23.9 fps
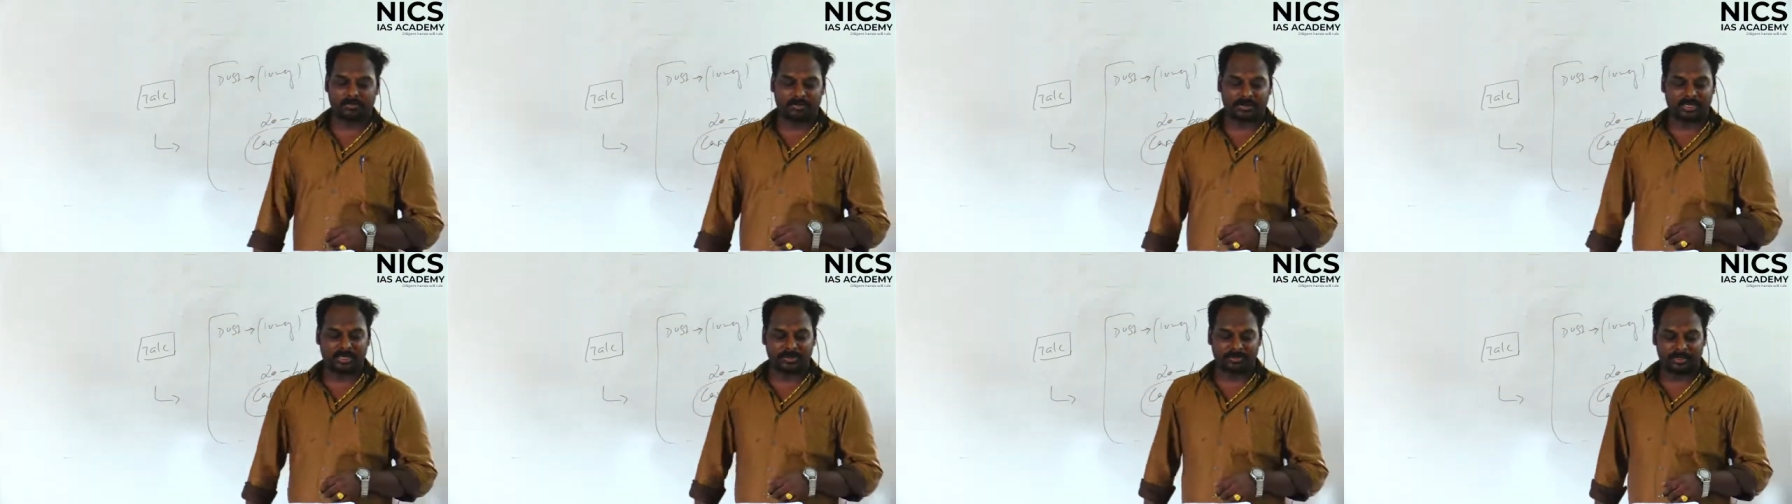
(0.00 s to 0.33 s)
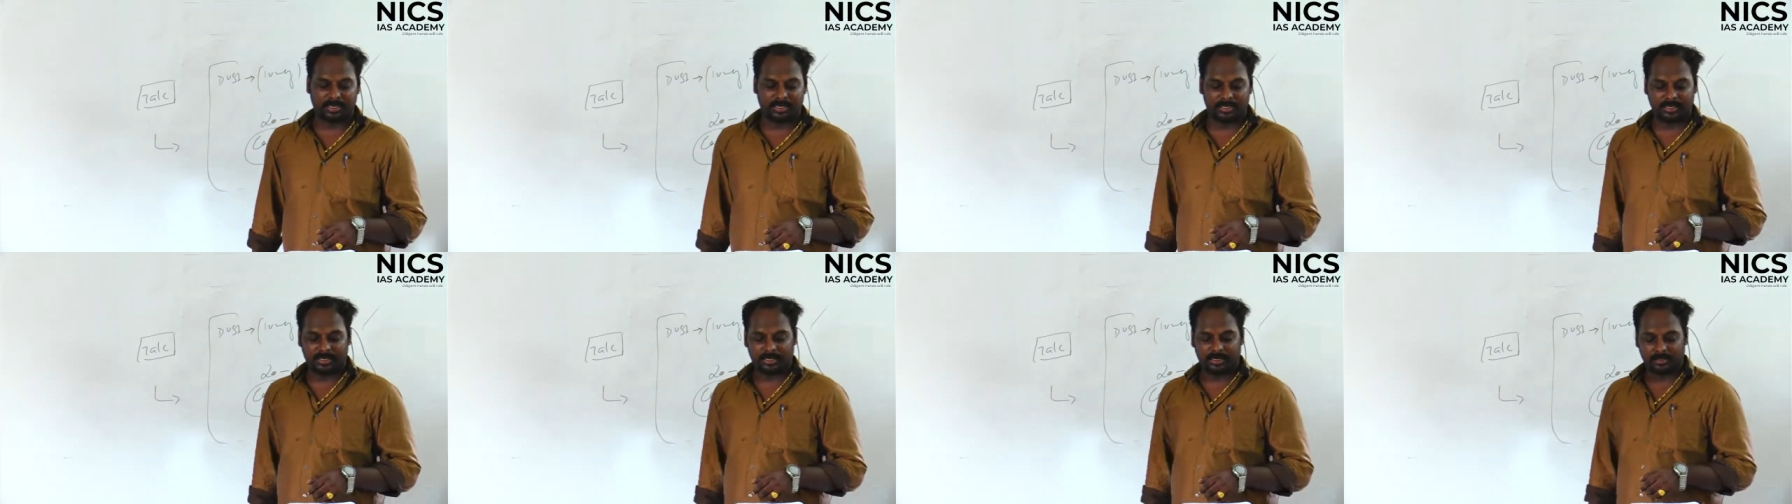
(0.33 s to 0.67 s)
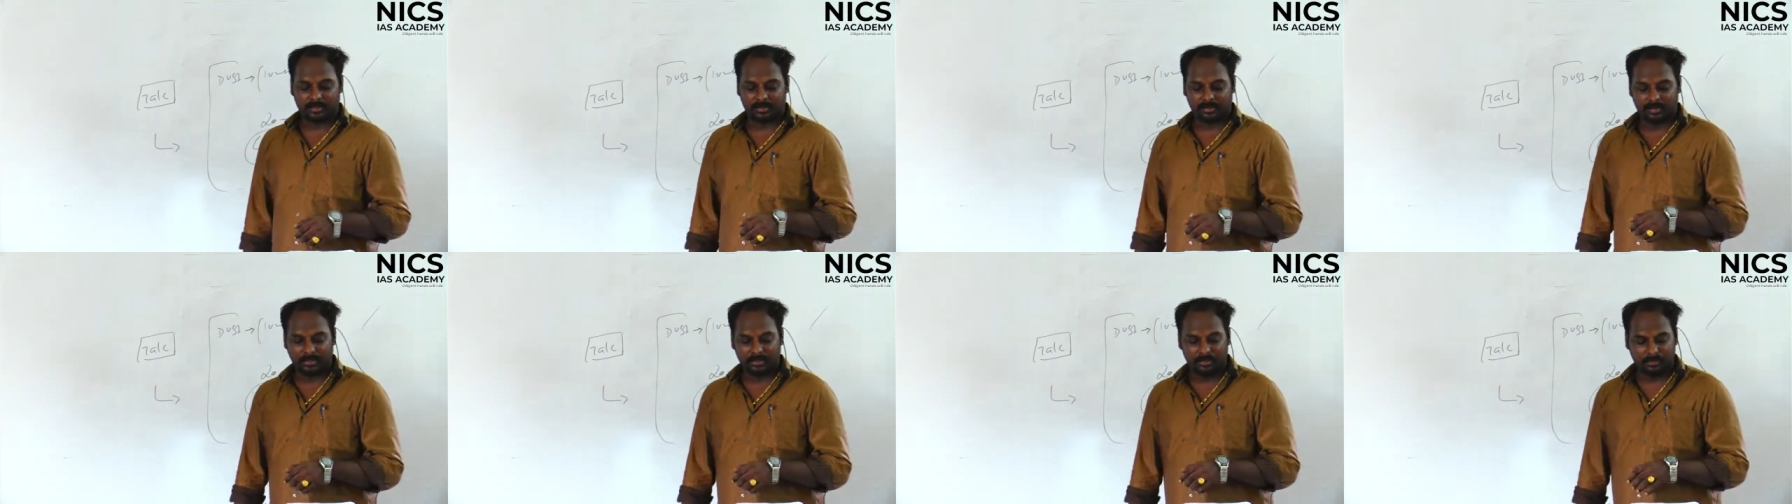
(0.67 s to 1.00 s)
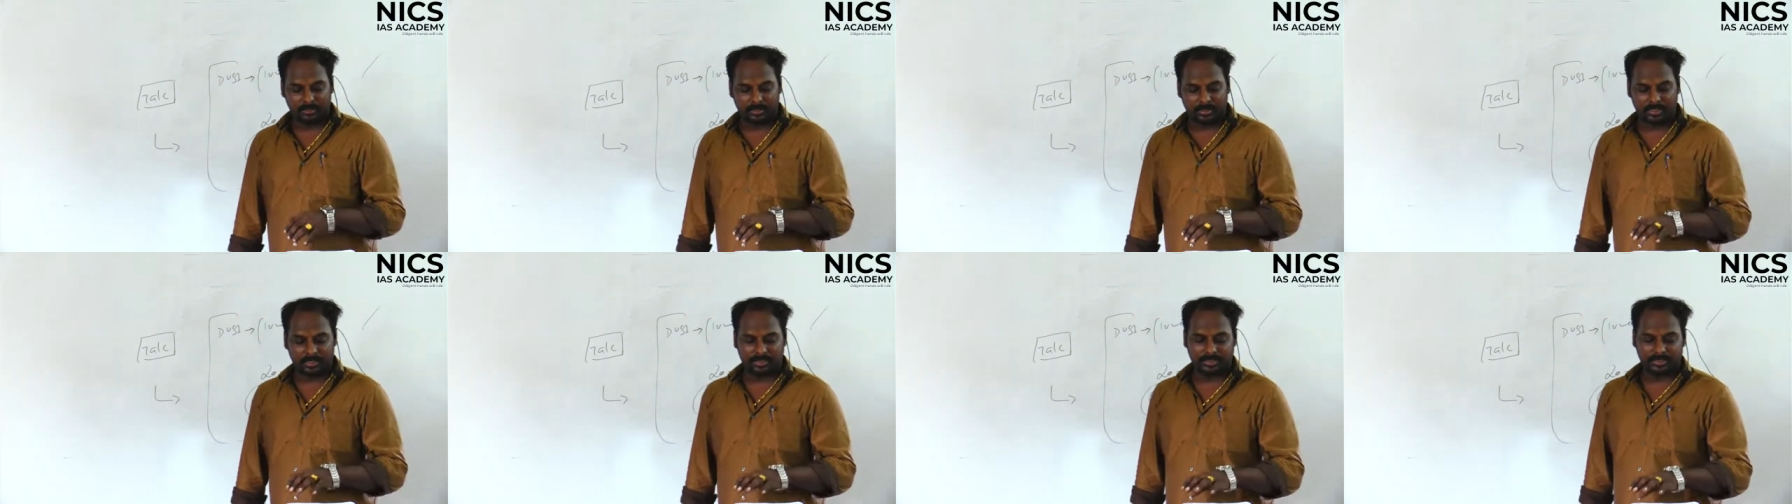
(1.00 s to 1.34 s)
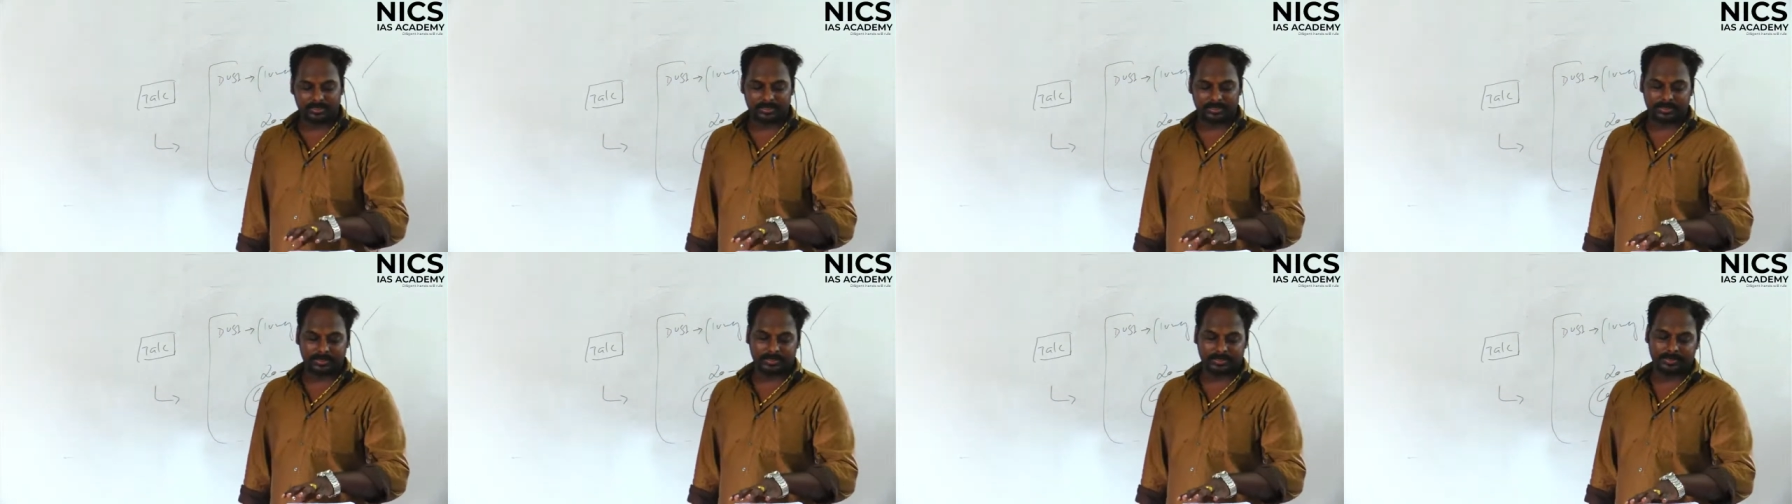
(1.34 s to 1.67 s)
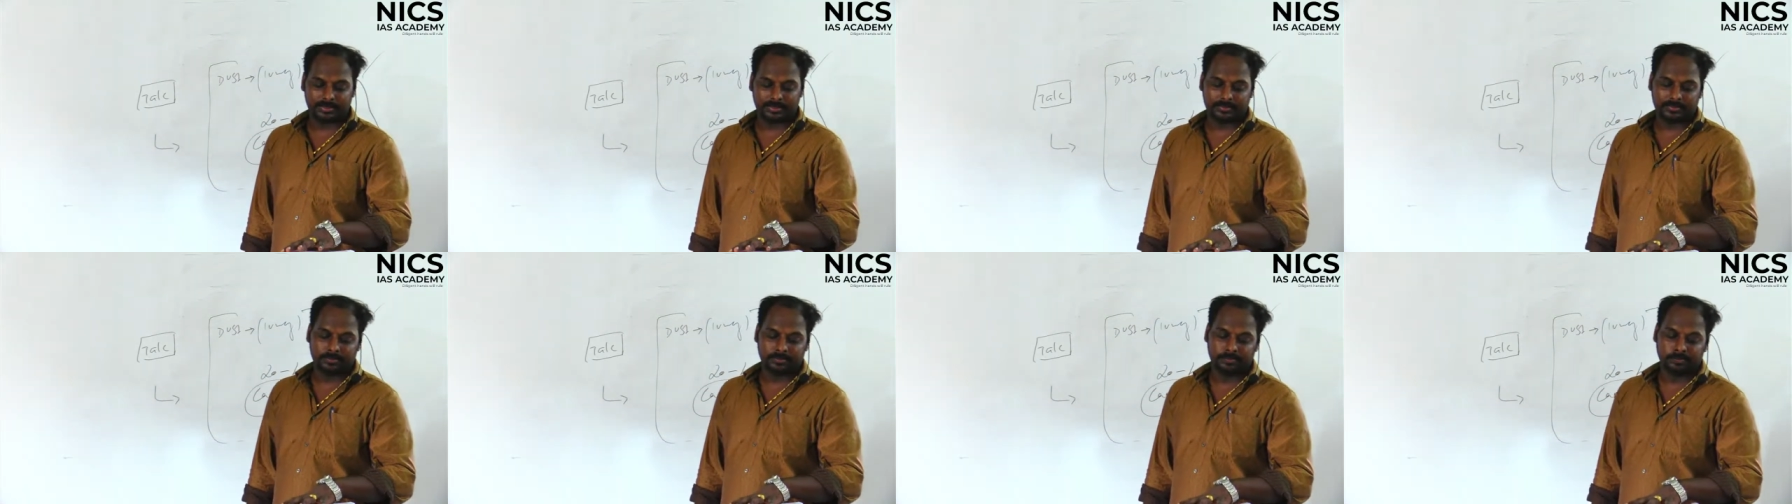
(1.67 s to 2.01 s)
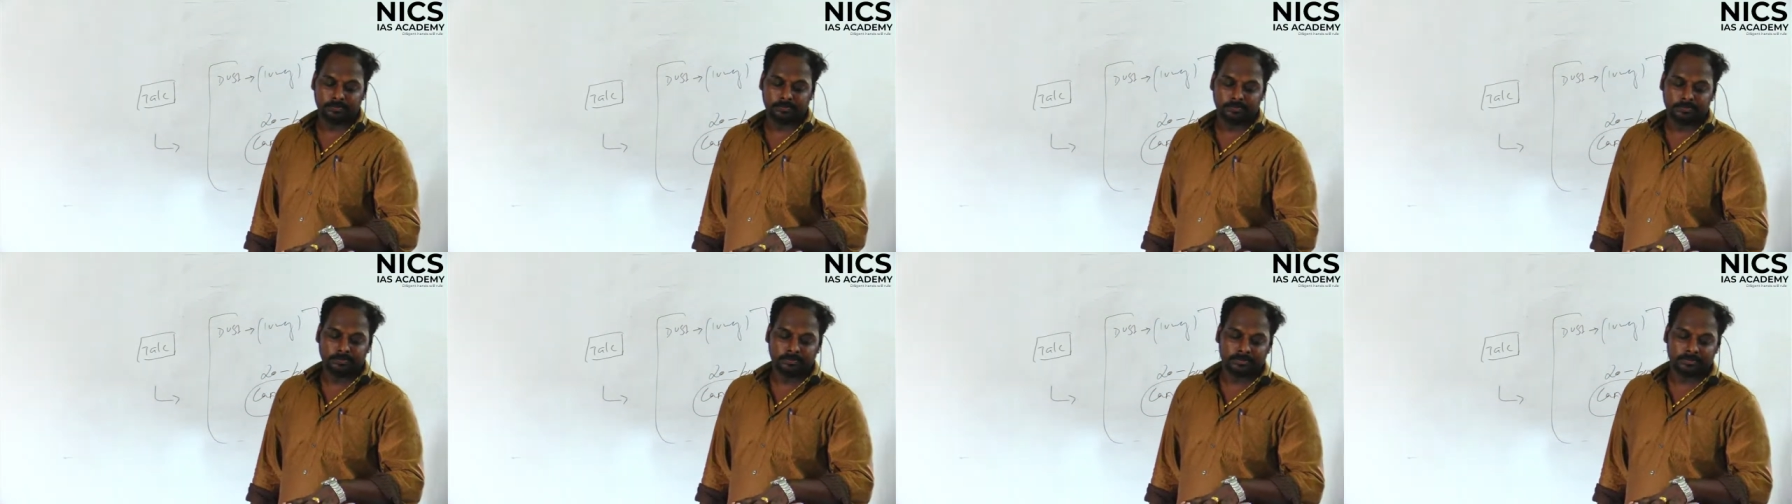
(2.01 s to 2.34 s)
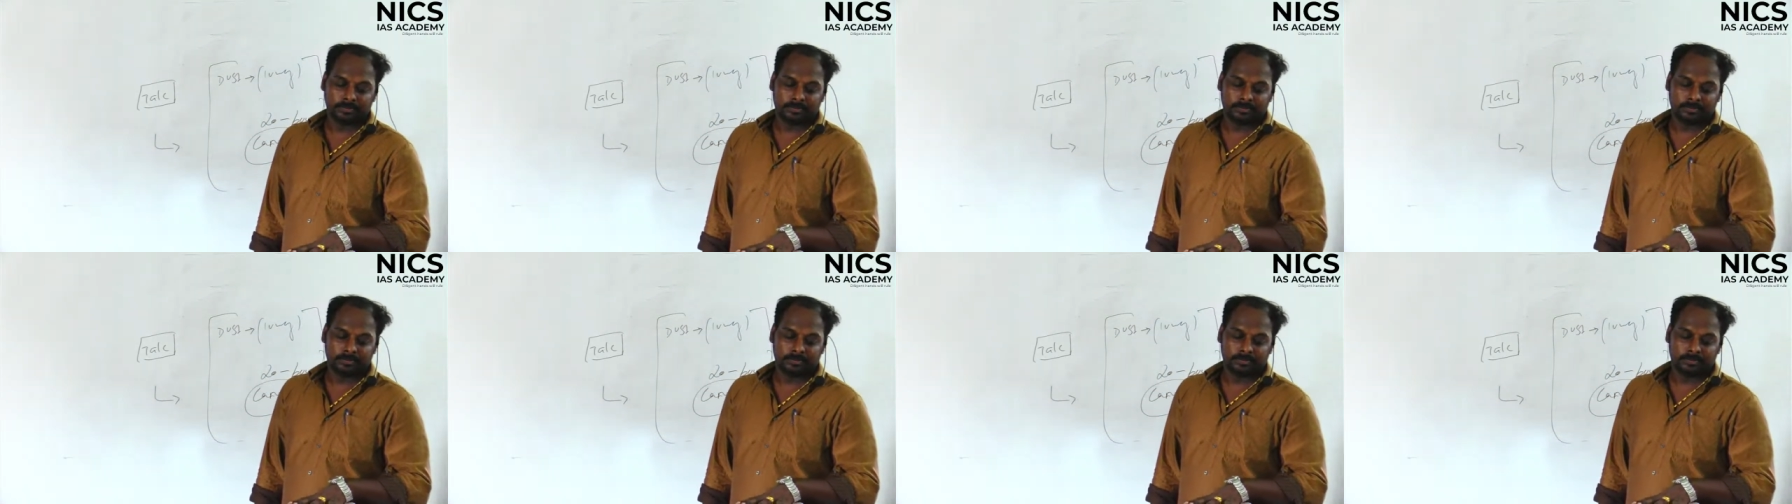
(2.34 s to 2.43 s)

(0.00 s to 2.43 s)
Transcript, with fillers: fundamental duties. So